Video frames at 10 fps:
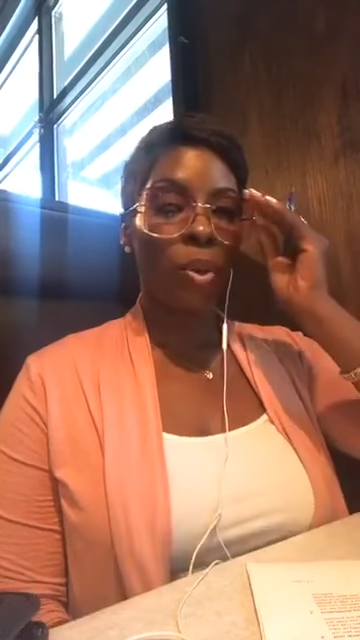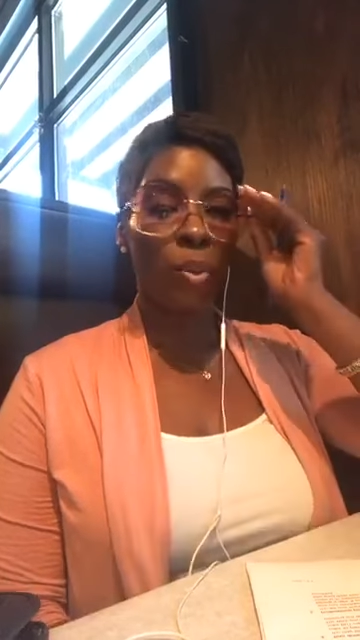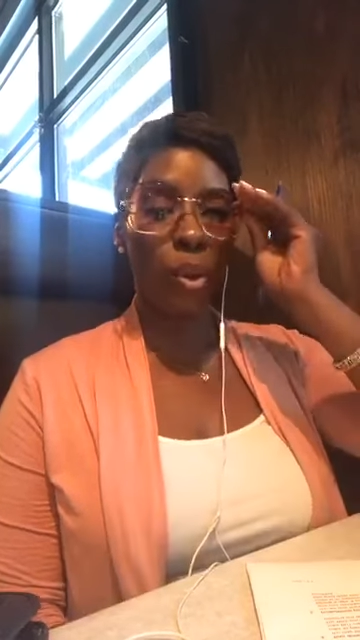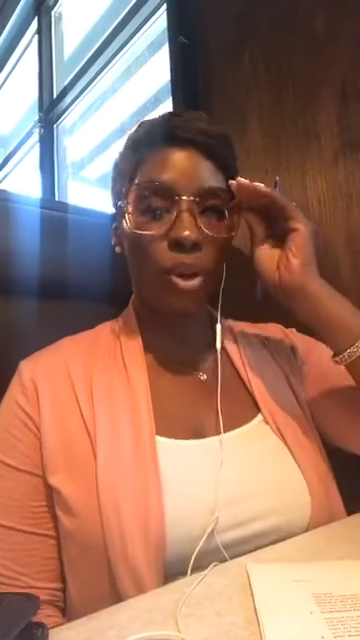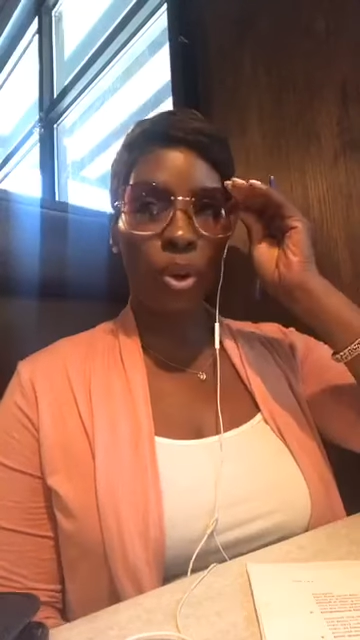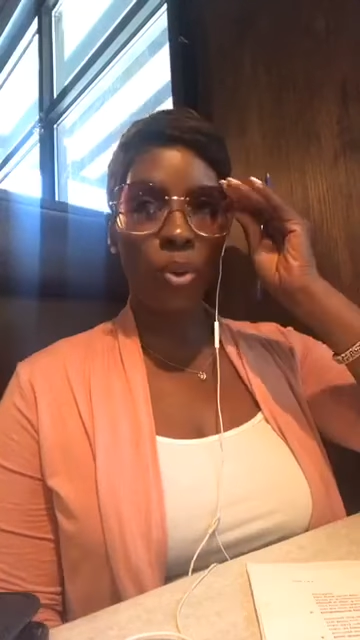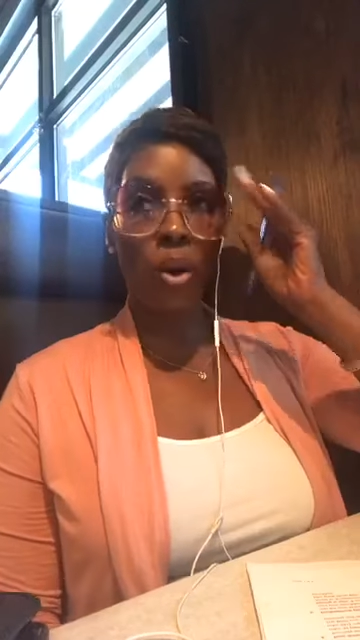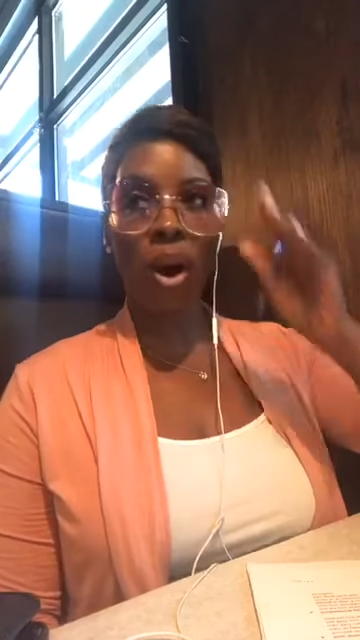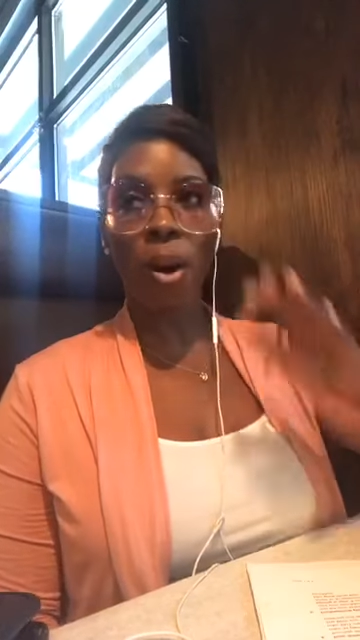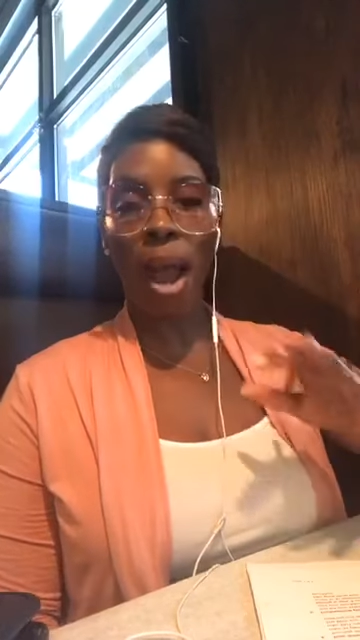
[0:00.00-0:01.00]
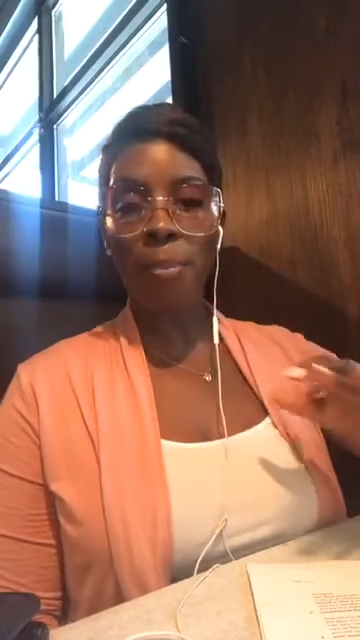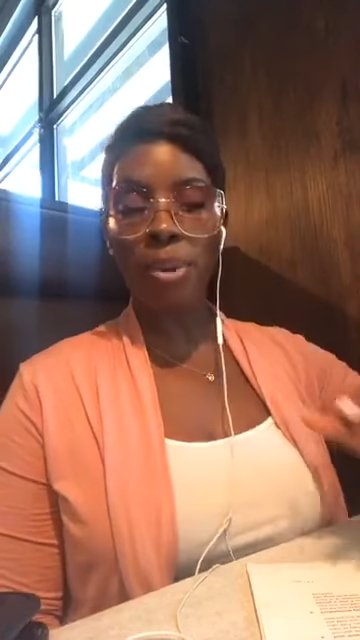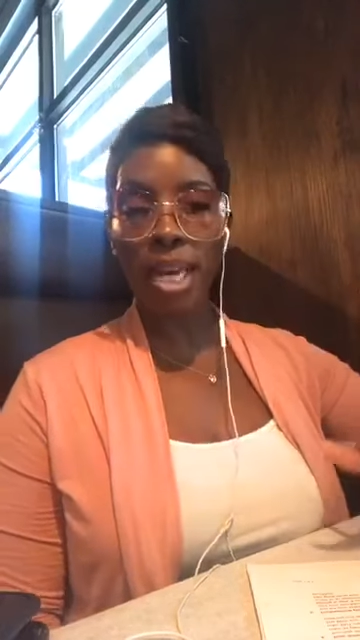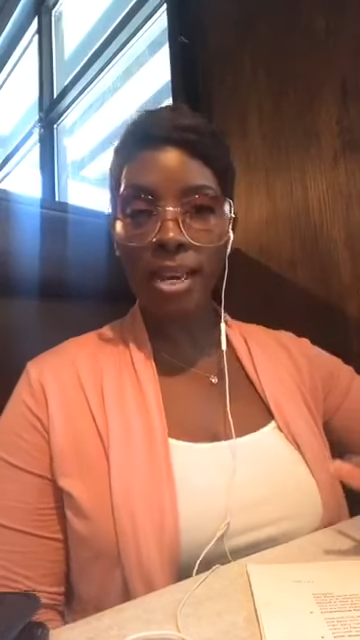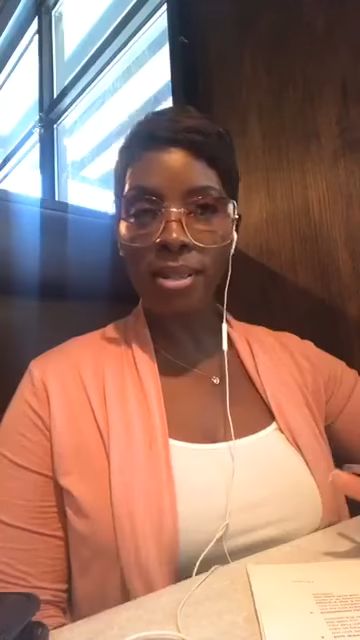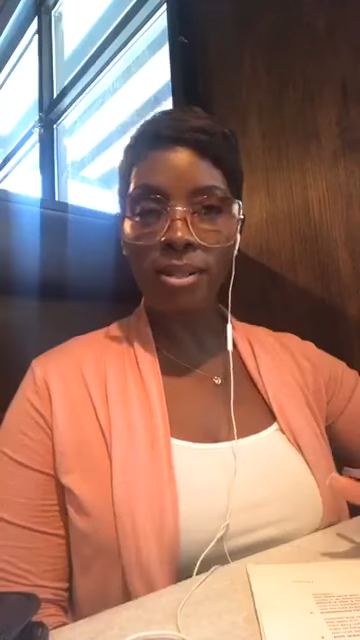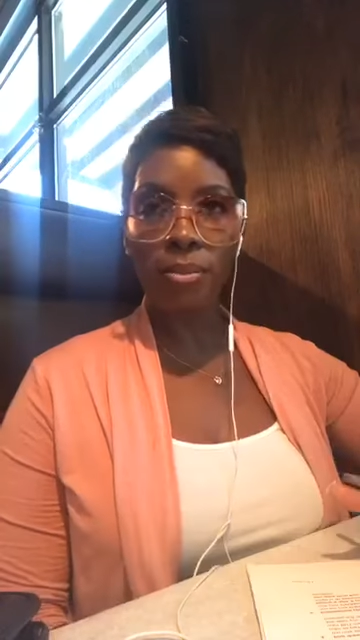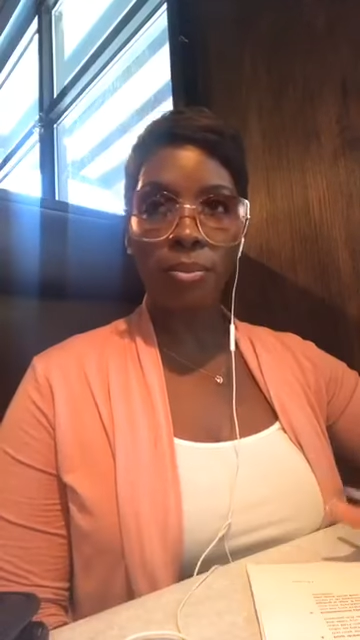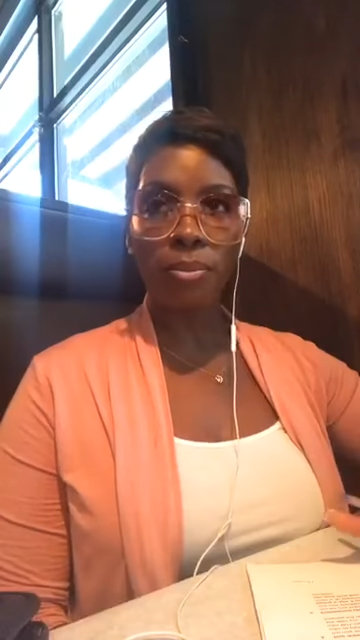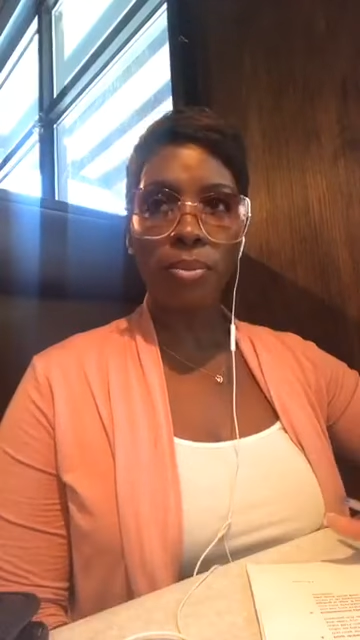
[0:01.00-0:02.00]
where you are at peace
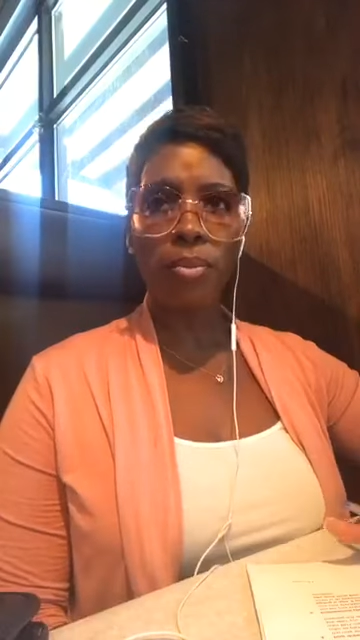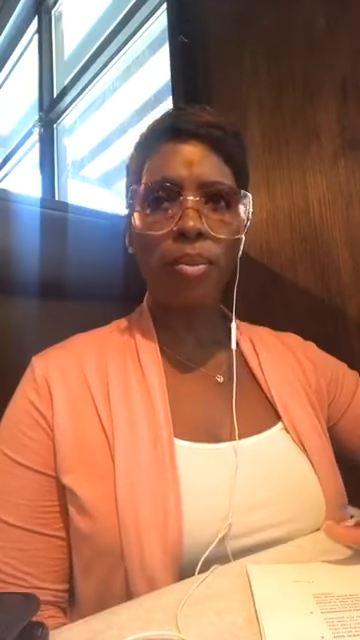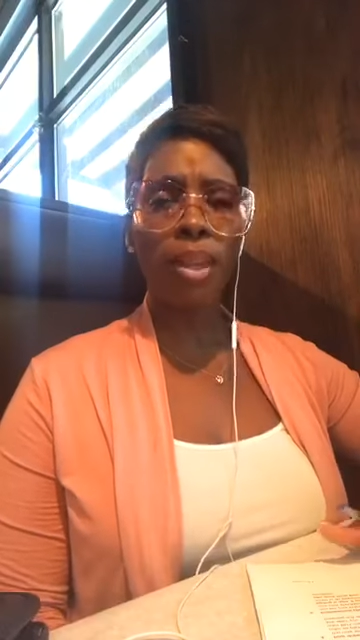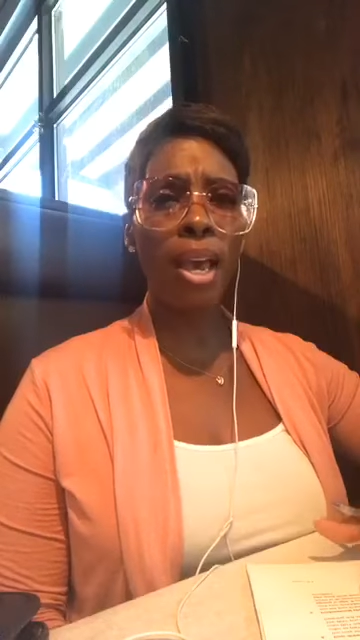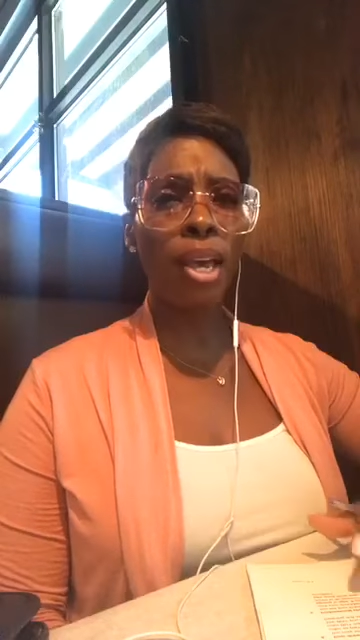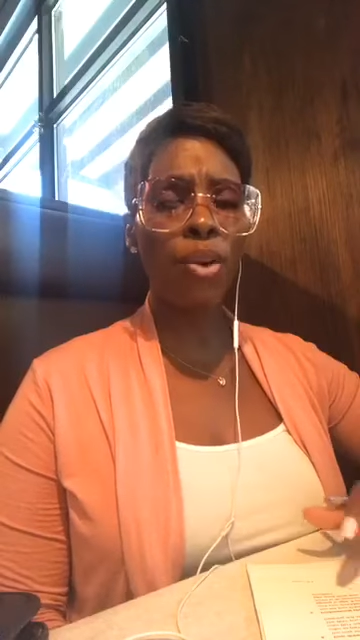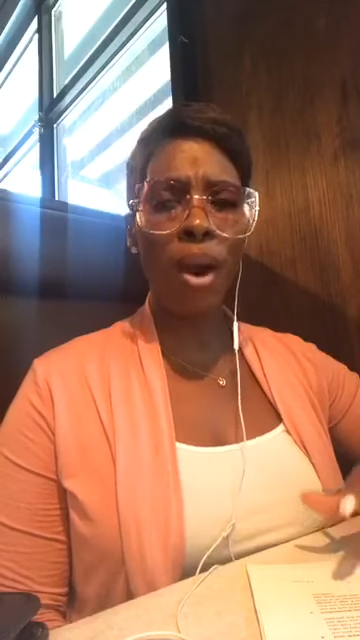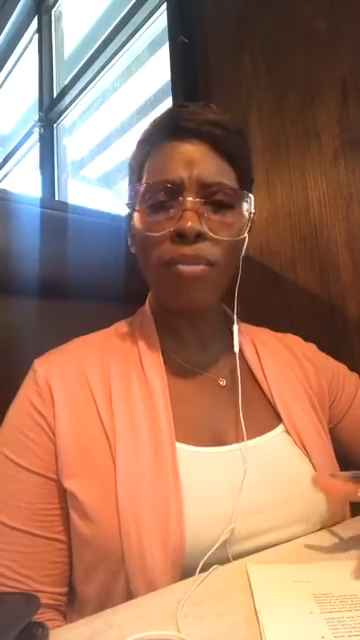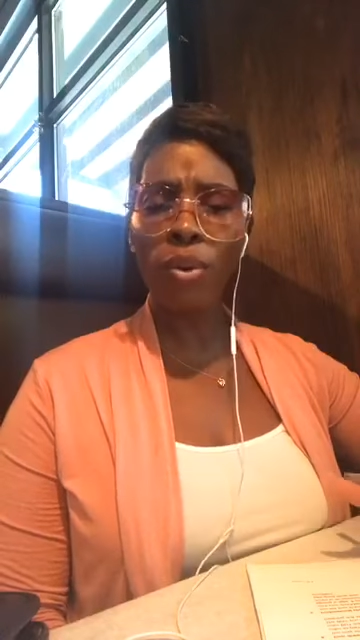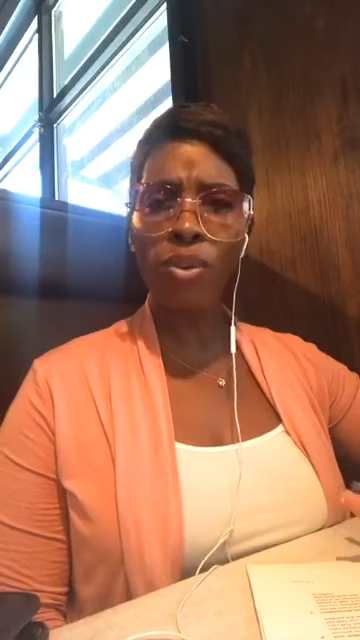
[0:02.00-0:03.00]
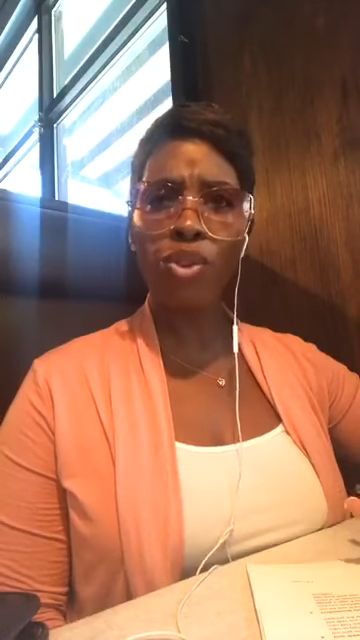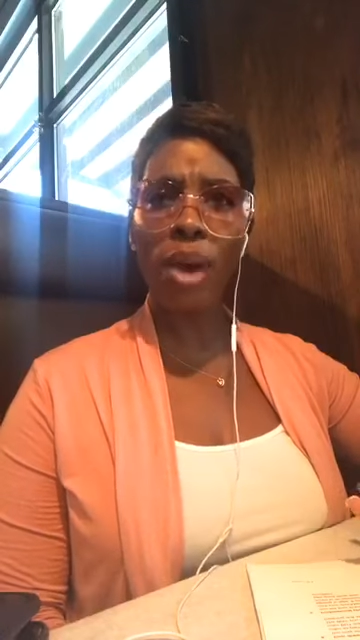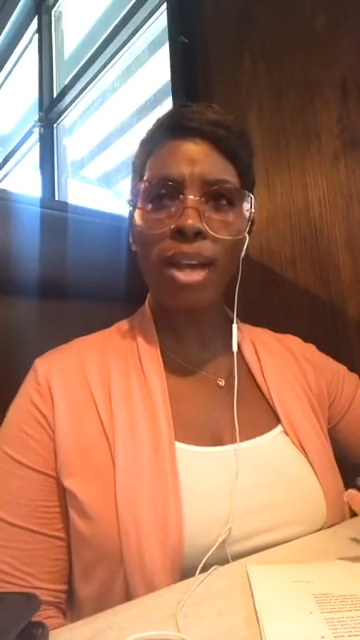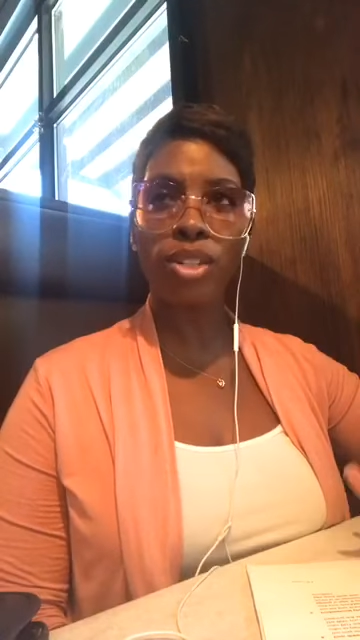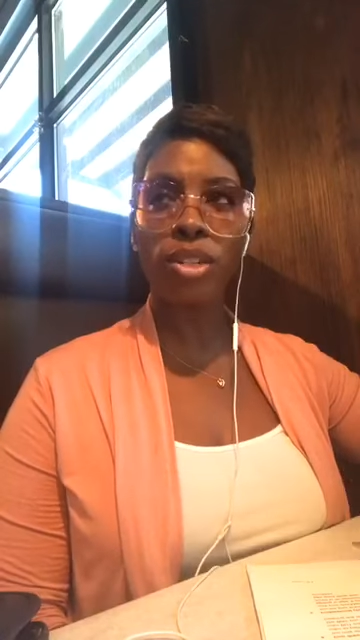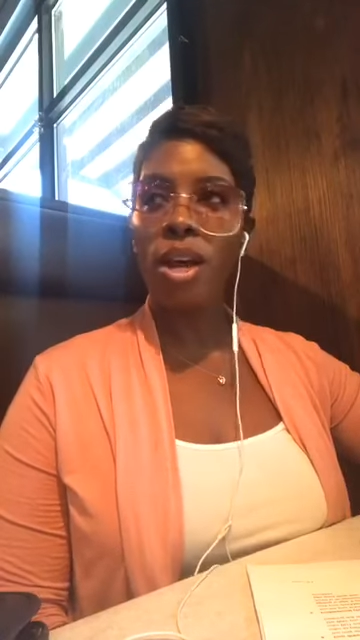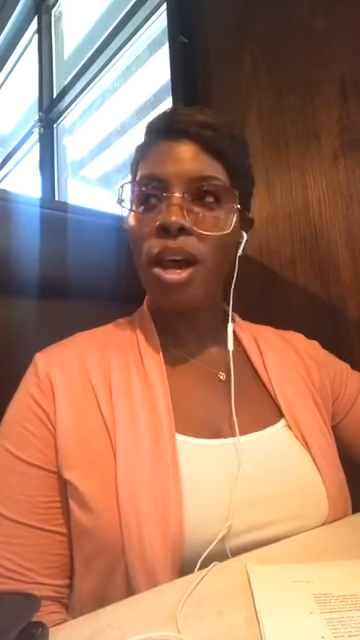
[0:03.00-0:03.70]
and you have no distractions,